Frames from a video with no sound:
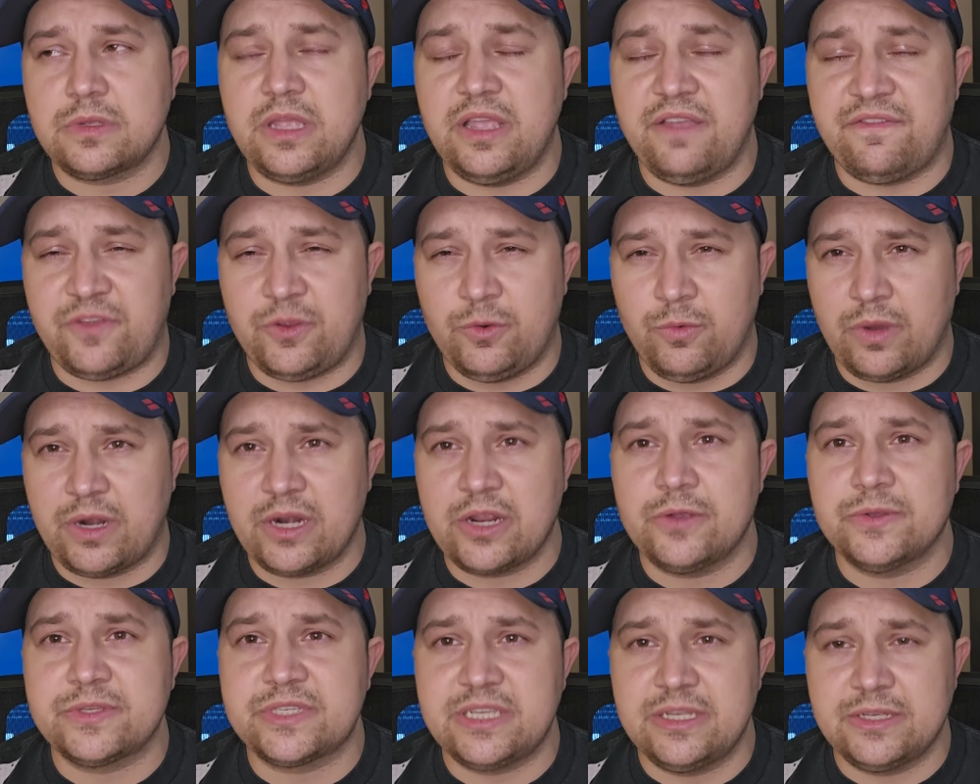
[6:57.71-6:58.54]
If you want
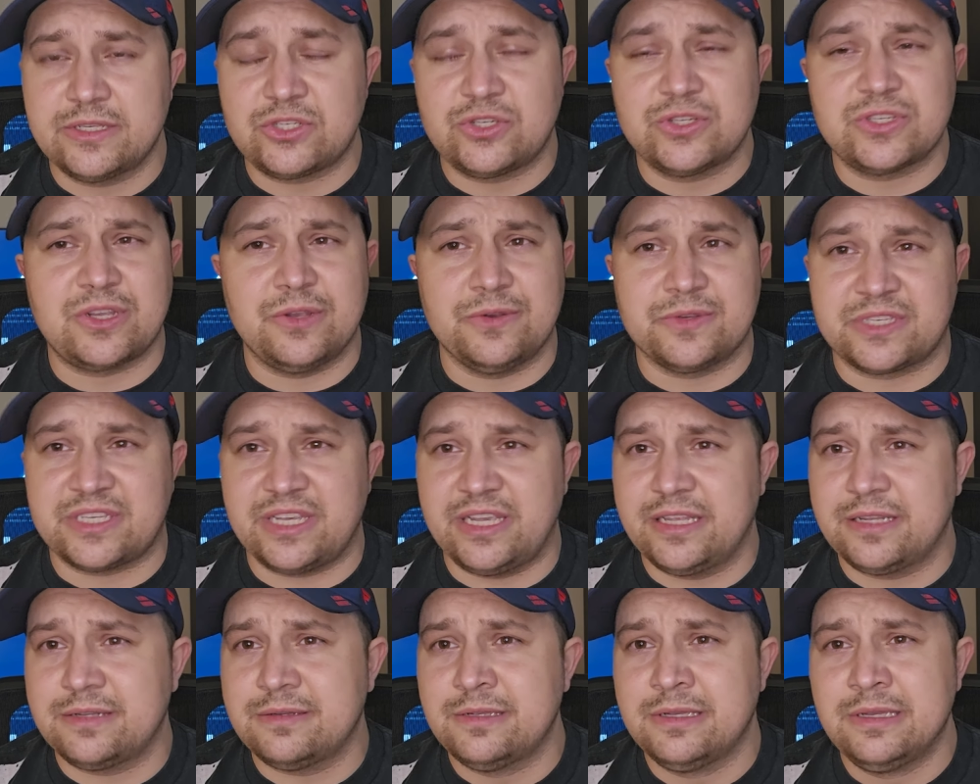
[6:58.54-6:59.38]
to go see this, just go
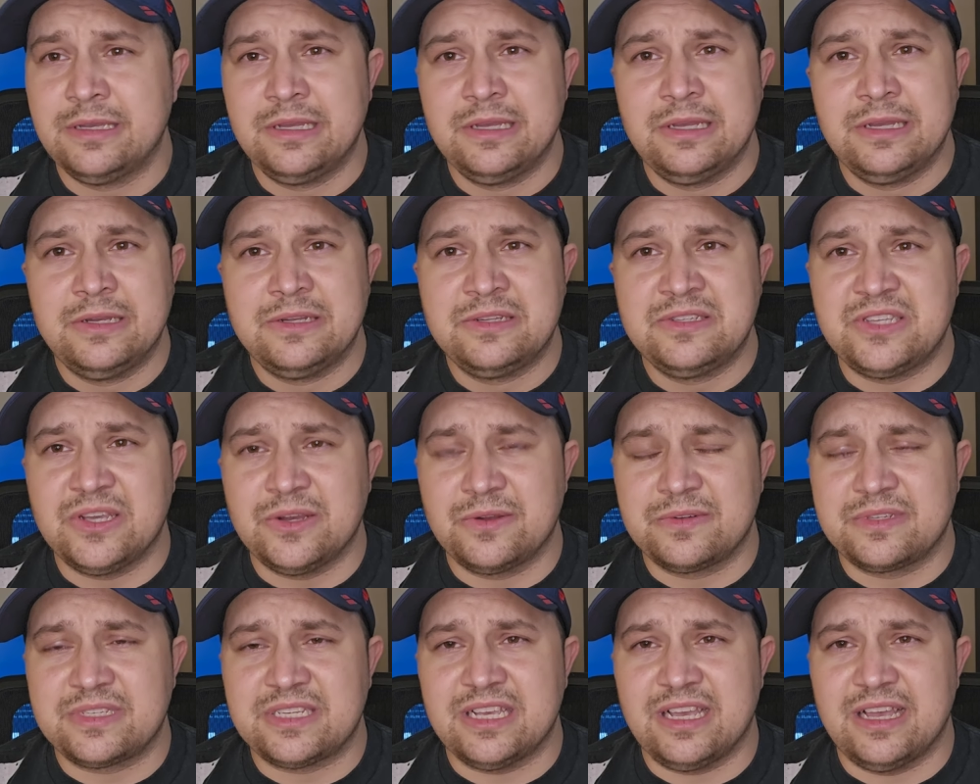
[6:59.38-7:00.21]
see it.
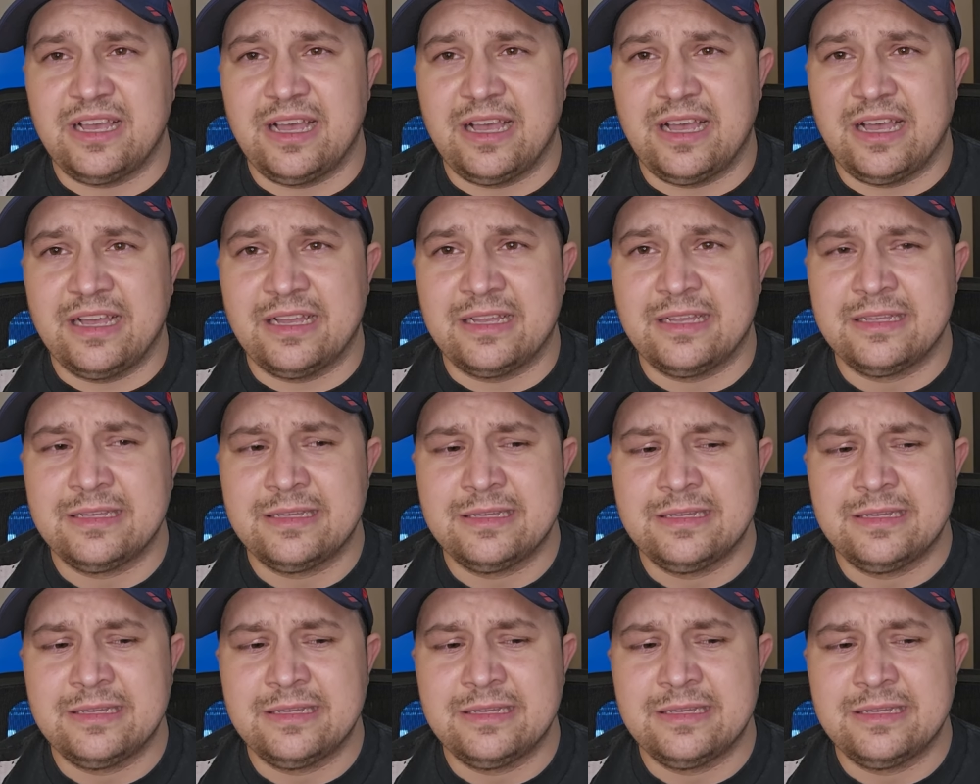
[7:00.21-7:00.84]
Don't, uh...